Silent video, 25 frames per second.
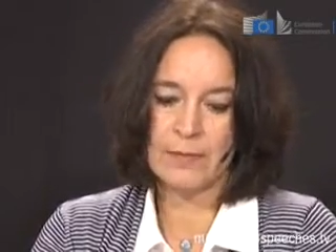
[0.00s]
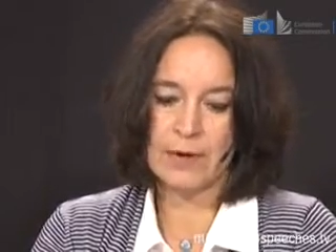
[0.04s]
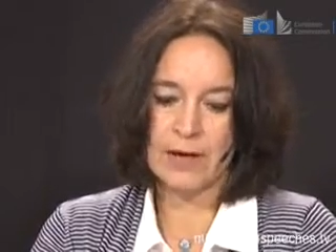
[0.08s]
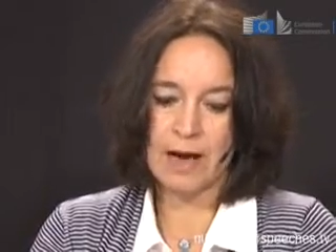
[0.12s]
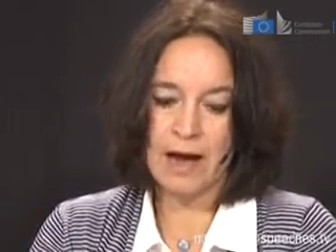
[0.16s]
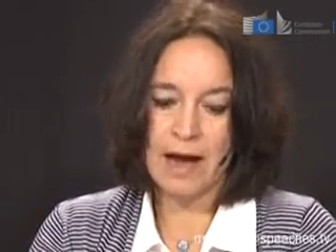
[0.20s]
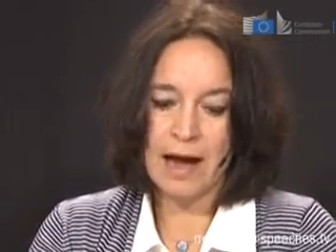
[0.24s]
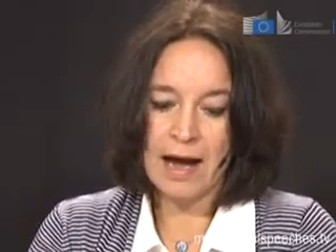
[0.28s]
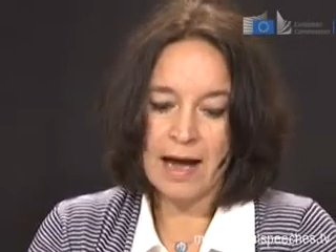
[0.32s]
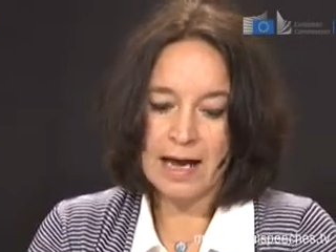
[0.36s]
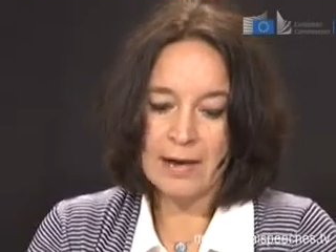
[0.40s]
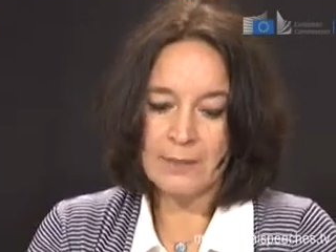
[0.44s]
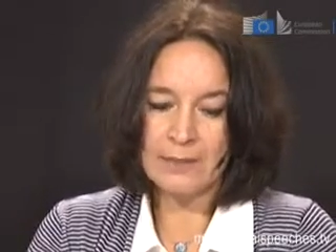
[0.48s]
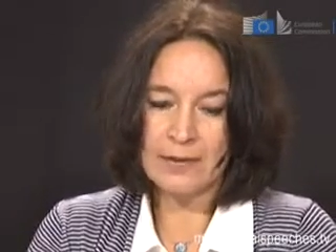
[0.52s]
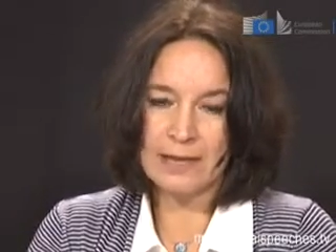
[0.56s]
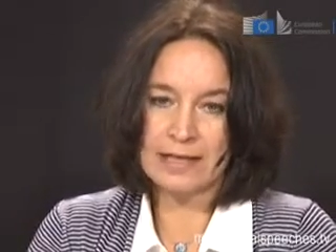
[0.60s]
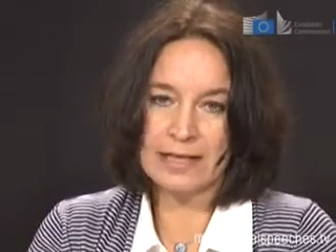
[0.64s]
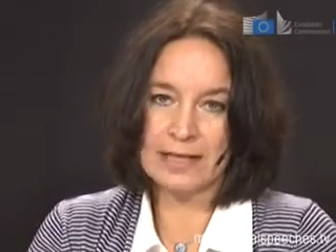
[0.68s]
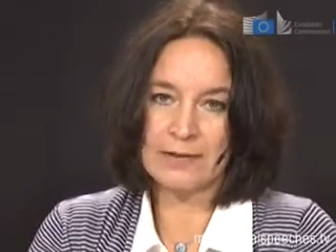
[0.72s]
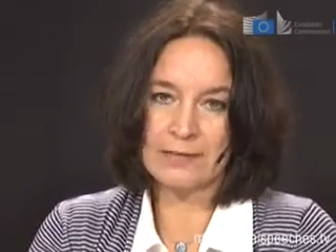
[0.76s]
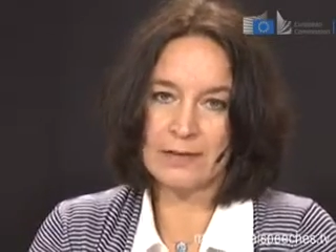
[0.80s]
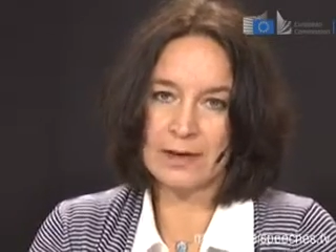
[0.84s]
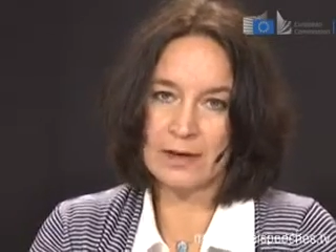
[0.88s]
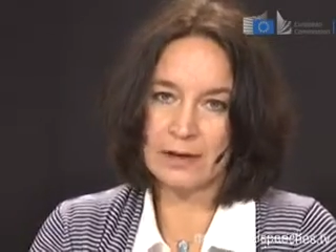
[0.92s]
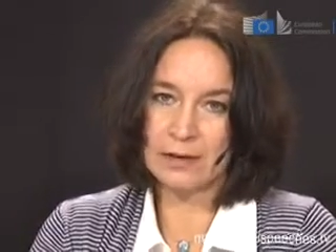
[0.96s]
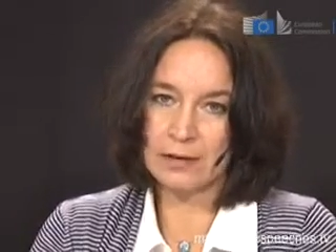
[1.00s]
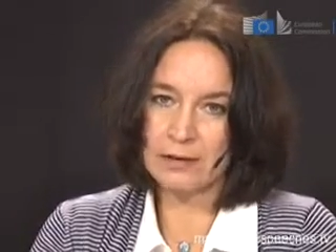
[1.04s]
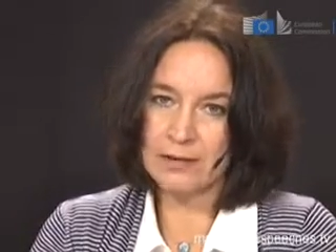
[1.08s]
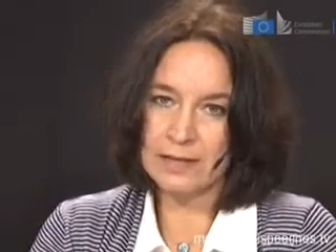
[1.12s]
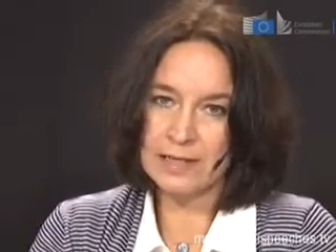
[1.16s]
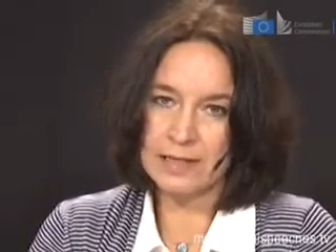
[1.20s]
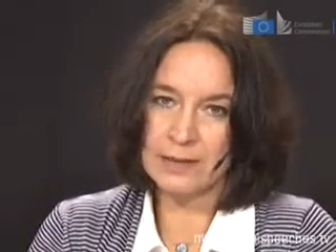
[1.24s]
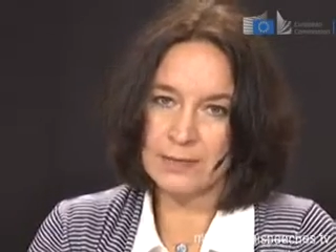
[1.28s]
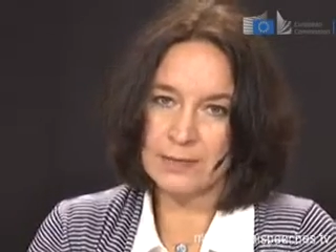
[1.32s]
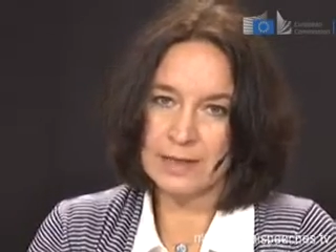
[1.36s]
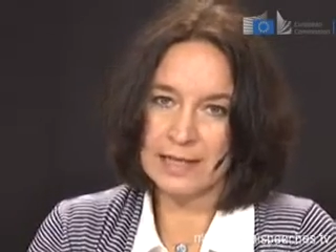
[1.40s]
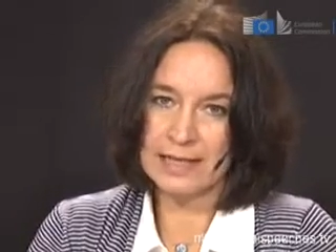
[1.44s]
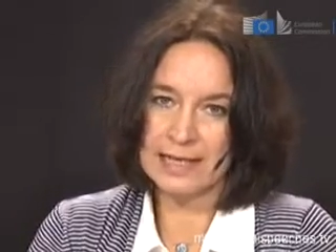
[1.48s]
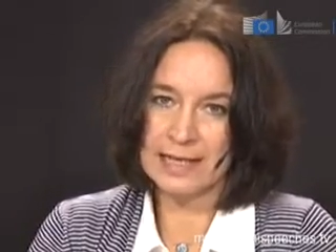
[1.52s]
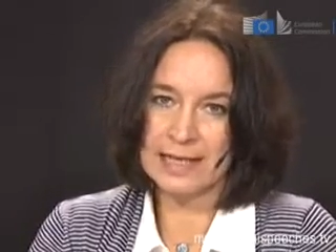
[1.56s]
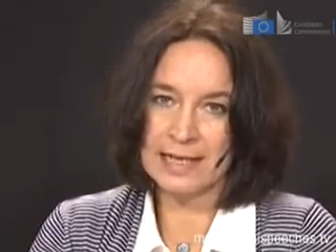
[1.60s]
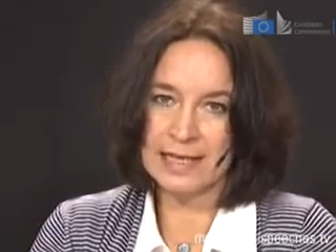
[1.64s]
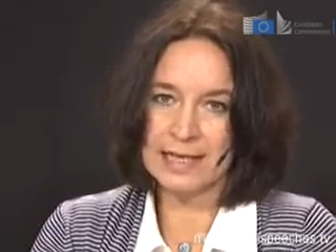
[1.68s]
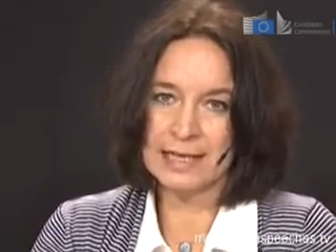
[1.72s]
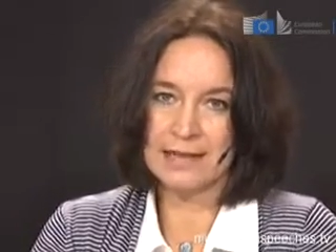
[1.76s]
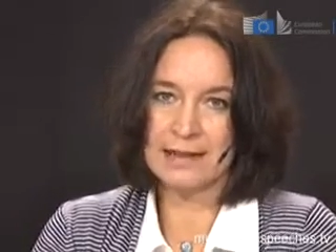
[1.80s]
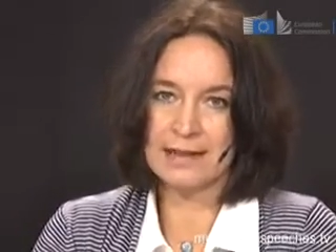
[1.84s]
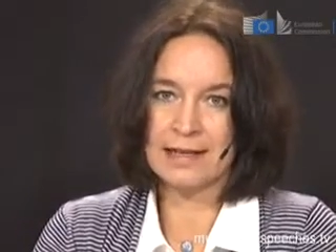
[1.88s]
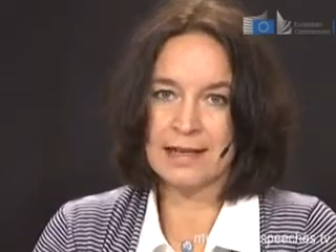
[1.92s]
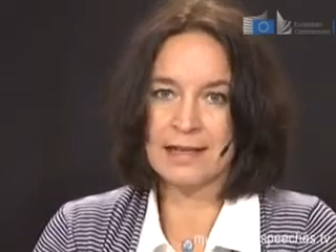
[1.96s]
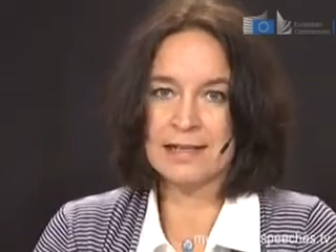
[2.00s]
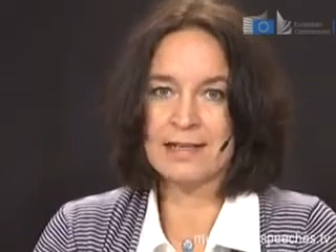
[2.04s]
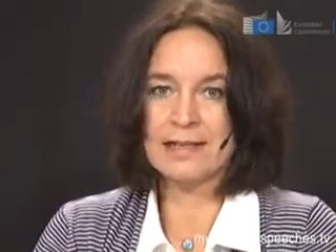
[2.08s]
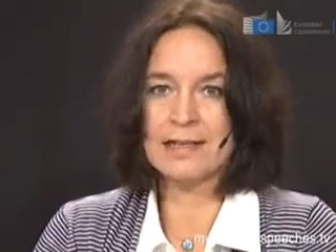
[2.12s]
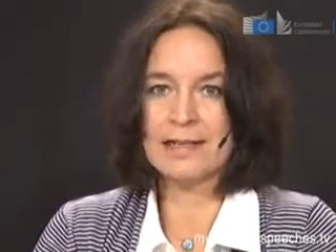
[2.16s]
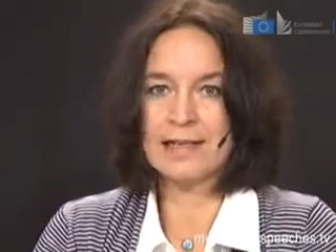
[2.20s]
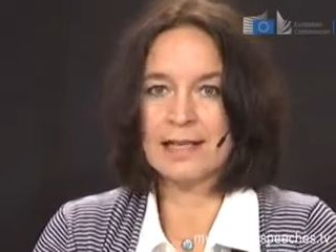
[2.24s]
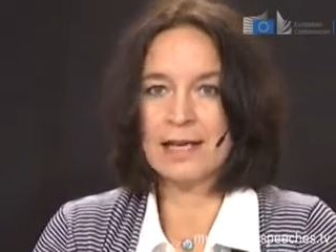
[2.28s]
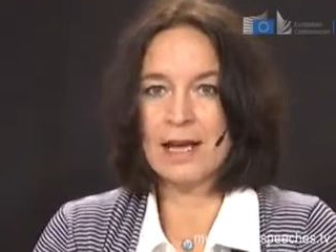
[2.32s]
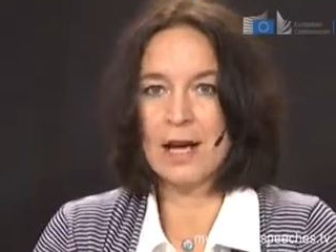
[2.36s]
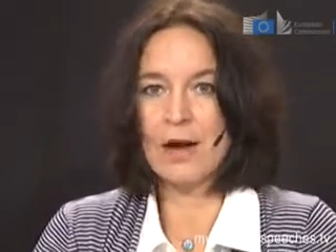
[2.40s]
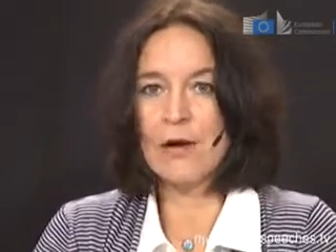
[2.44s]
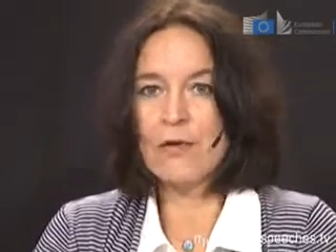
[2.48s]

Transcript: But I believe that ultimately that's the